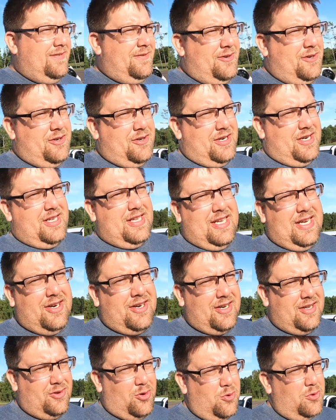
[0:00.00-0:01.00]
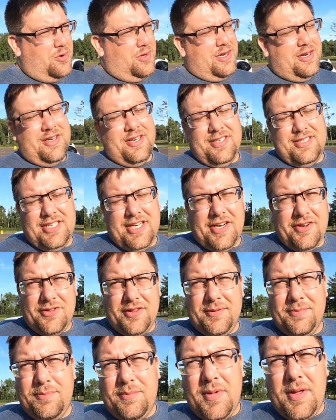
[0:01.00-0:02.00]
If you're in the local area, check
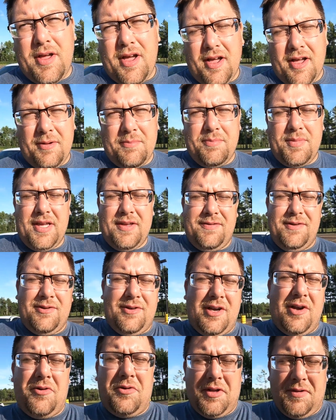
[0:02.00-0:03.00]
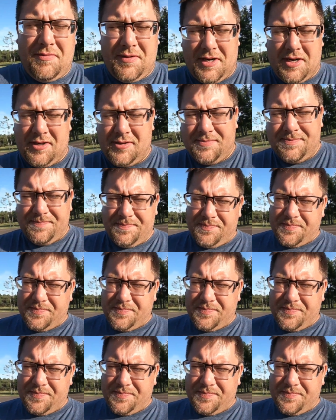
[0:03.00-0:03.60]
out the Bayfield County Fair.